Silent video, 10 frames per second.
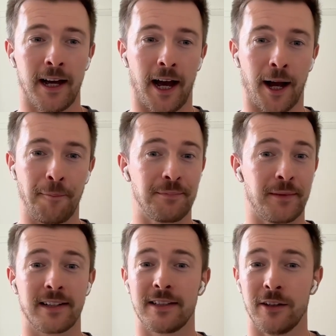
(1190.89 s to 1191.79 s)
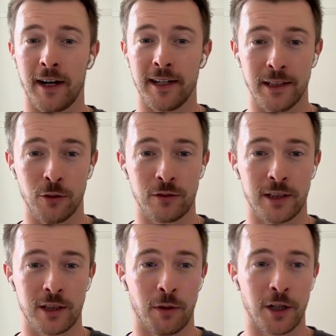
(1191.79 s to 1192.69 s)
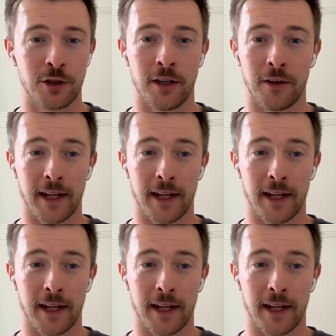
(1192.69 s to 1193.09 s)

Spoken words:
That's the ideal situation,